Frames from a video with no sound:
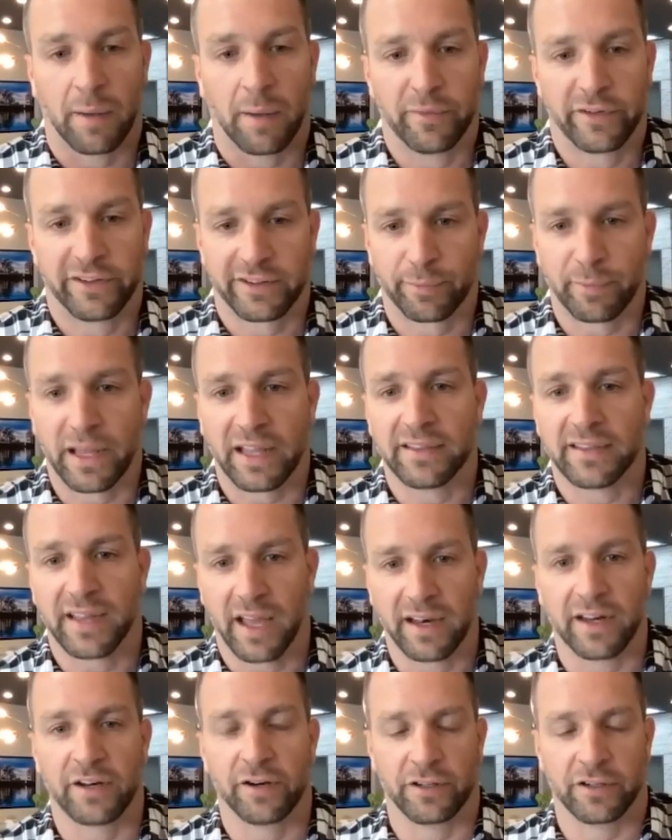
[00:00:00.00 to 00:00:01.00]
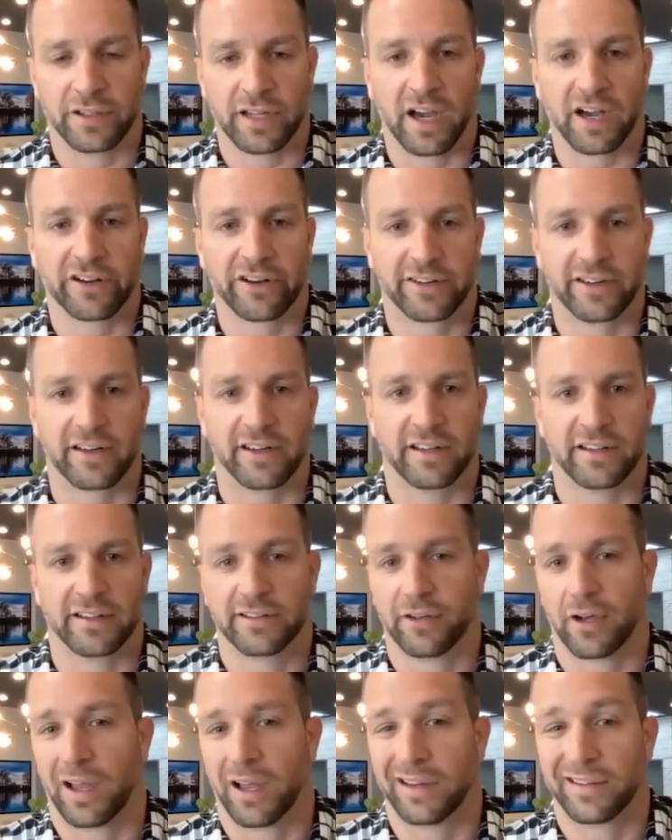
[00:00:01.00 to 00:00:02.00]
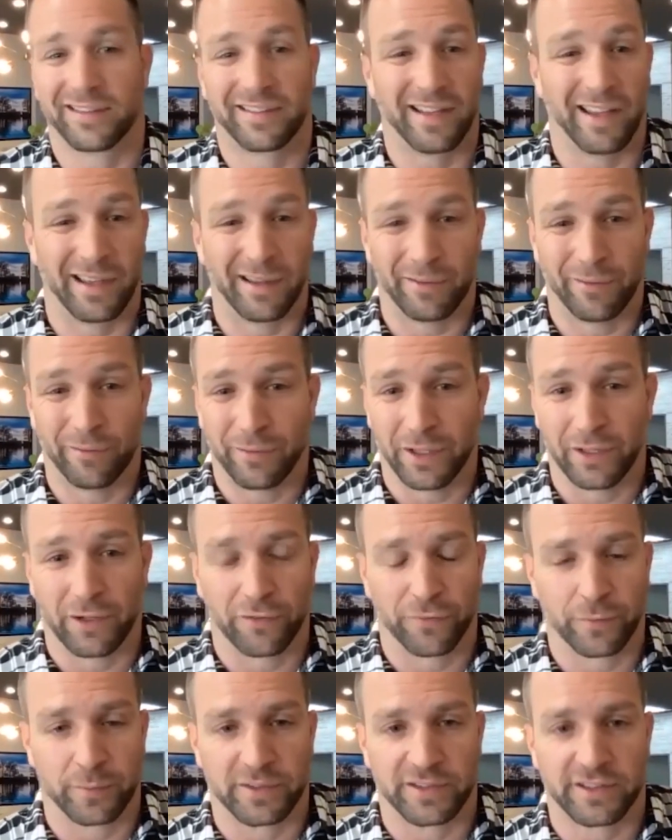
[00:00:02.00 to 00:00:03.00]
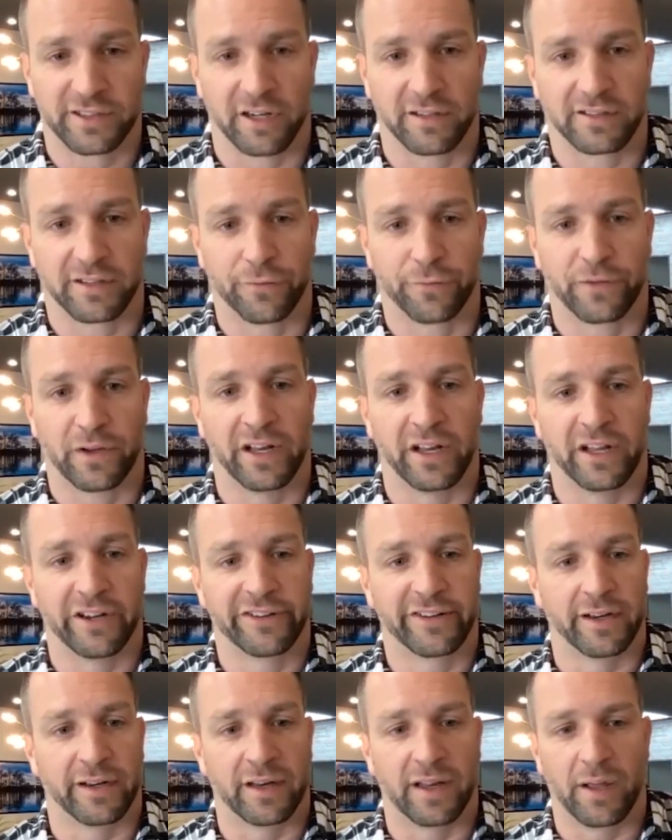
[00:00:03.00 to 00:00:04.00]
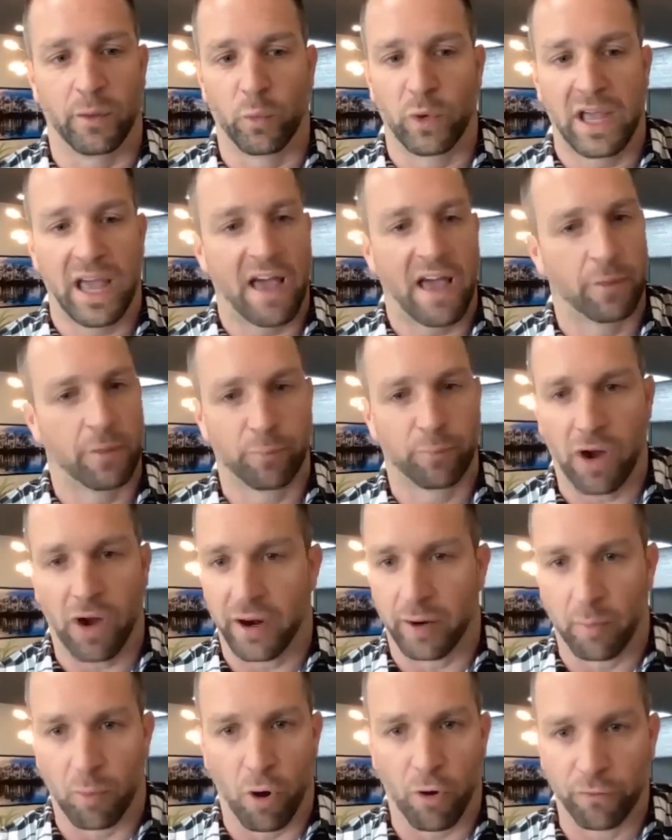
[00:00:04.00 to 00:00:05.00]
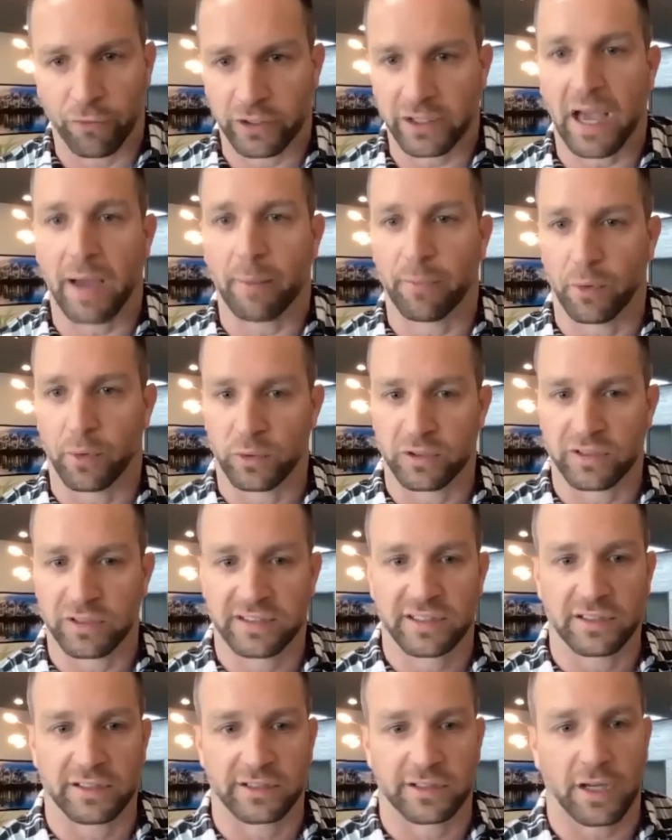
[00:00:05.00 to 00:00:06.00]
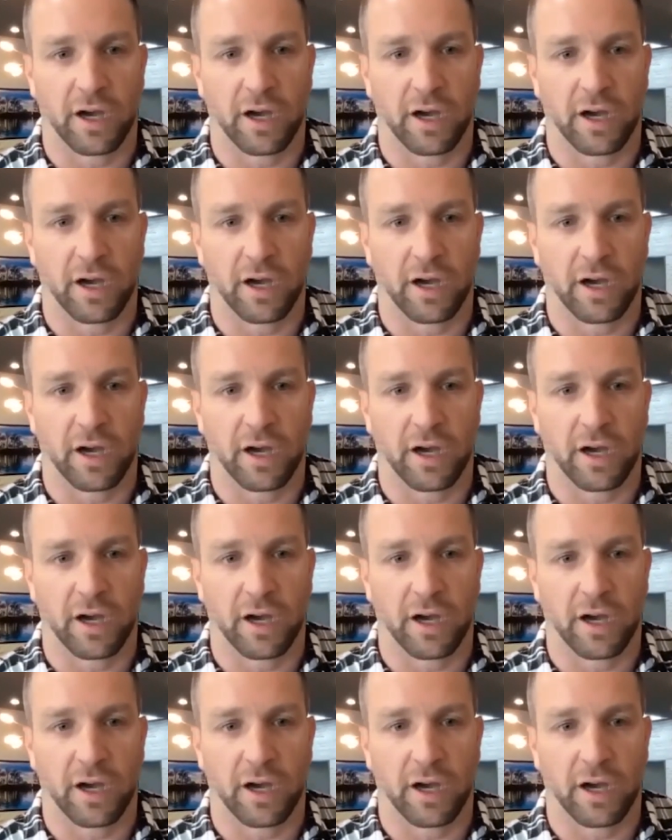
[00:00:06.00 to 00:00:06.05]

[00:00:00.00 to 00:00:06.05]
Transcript: just made that introduction. And so I'd say, from start to finish, and we haven't brought him over yet, but we're still